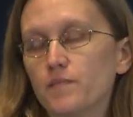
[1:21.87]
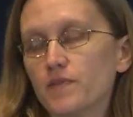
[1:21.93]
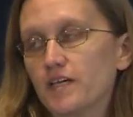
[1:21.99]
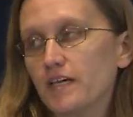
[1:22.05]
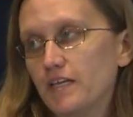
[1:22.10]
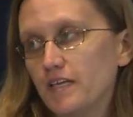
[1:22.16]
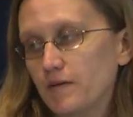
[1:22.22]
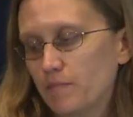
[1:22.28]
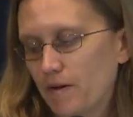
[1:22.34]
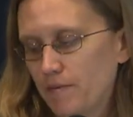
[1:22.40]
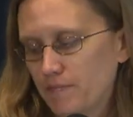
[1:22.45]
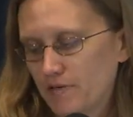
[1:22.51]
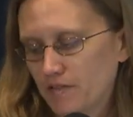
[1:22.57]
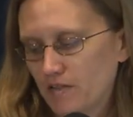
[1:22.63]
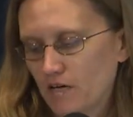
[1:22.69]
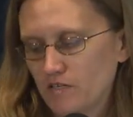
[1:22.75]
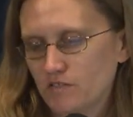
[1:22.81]
the kidney might be
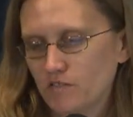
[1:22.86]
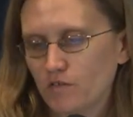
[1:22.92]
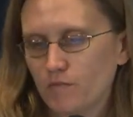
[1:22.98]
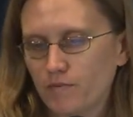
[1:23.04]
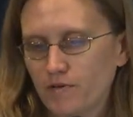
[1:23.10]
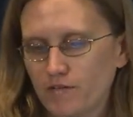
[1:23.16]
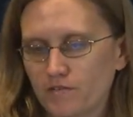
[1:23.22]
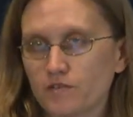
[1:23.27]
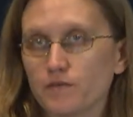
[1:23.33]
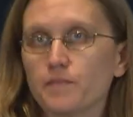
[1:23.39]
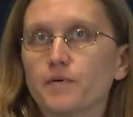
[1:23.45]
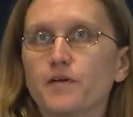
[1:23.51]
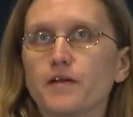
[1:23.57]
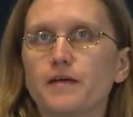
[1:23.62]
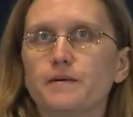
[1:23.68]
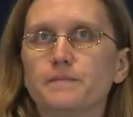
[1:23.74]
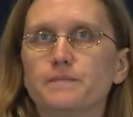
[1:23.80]
a logical place to
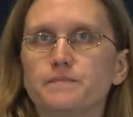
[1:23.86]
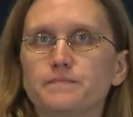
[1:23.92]
put it.